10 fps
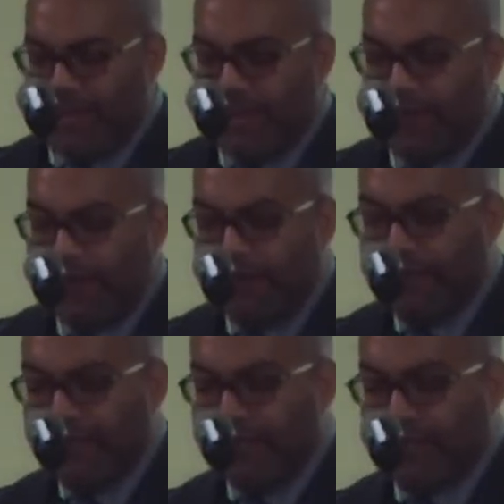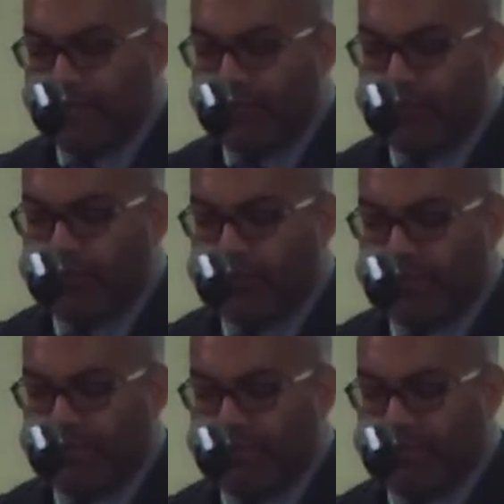If I forget you,
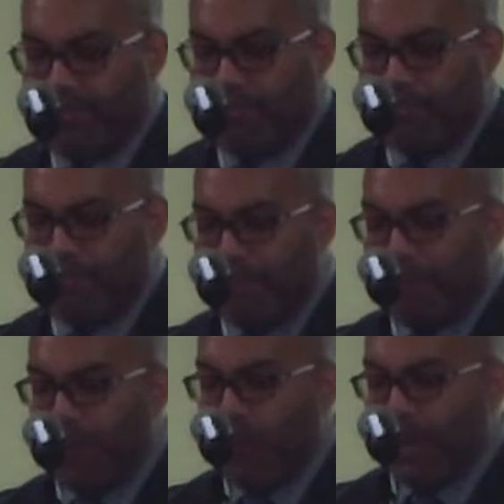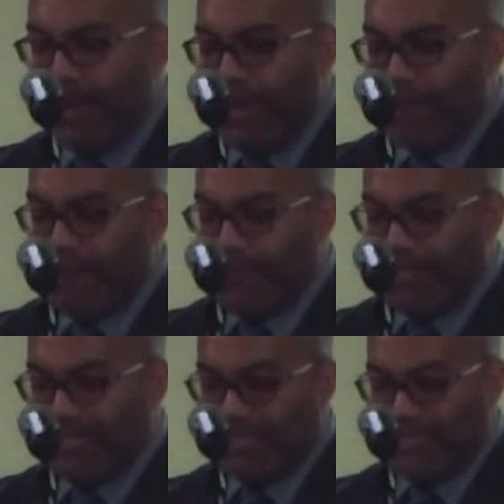Jerusalem, may my right hand
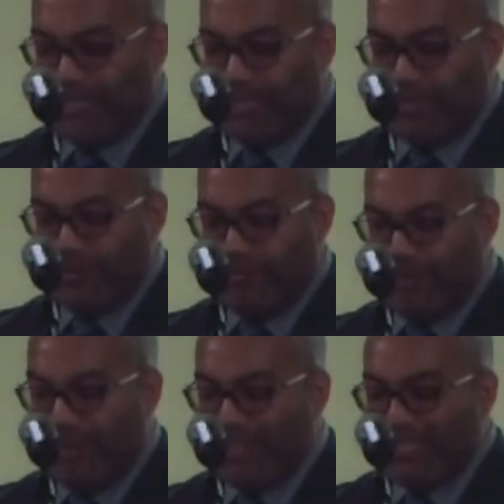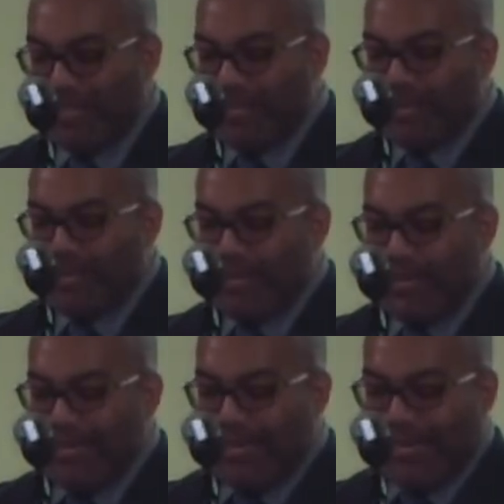forget its skill. May my tongue
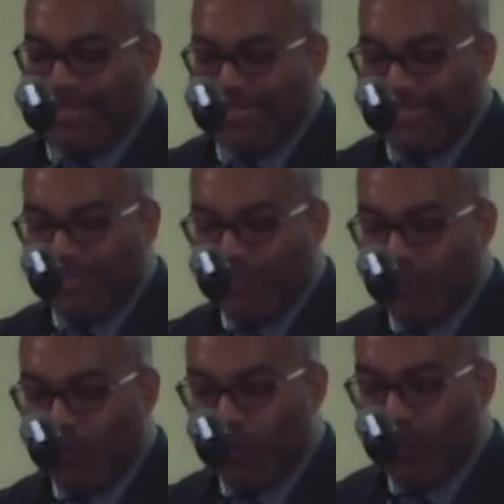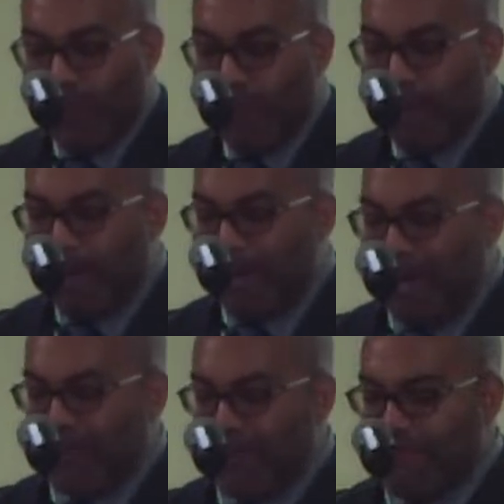cling to the roof of my
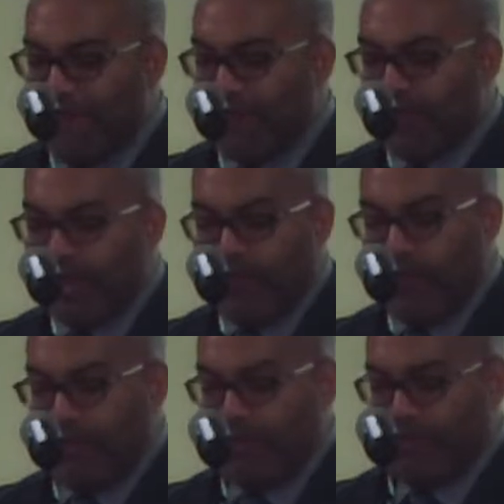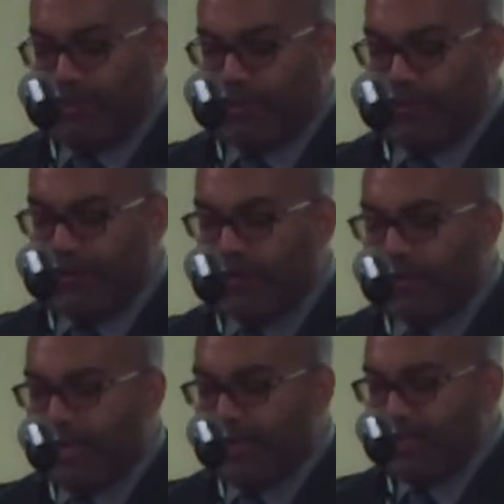mouth if I do not remember you, if I do
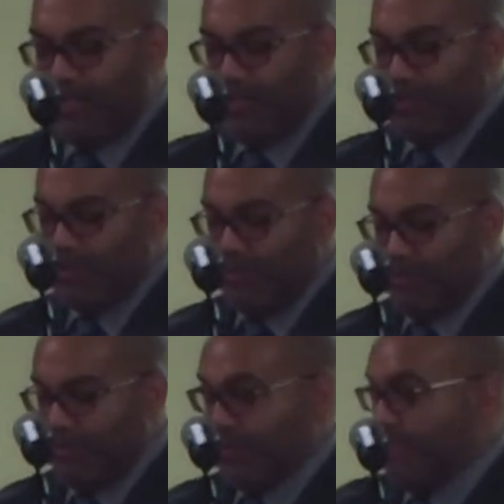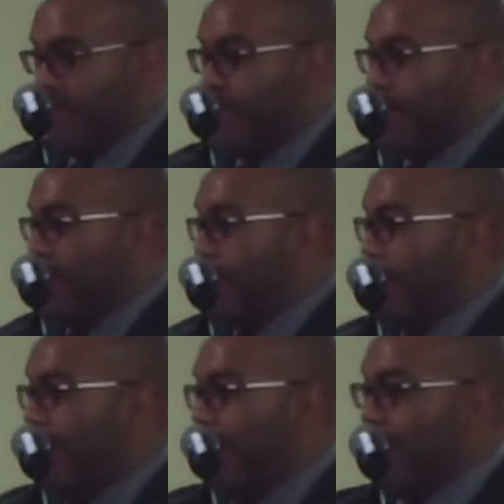not consider Jerusalem
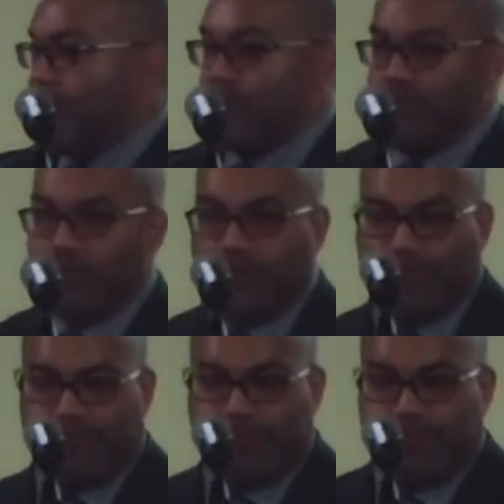my highest joy."